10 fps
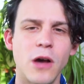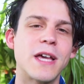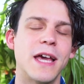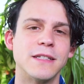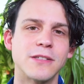
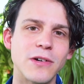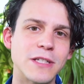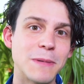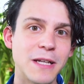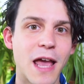Okay, so
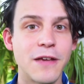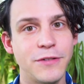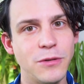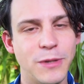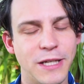it's been a
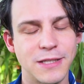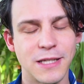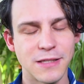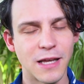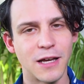few weeks
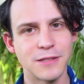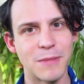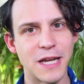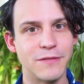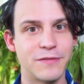since I last
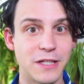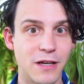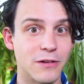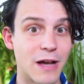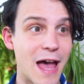made a
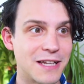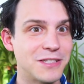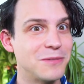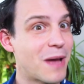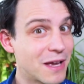video,
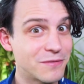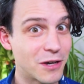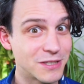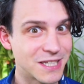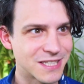and you may have
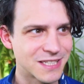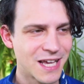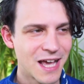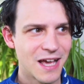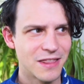noticed
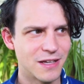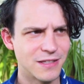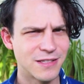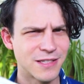that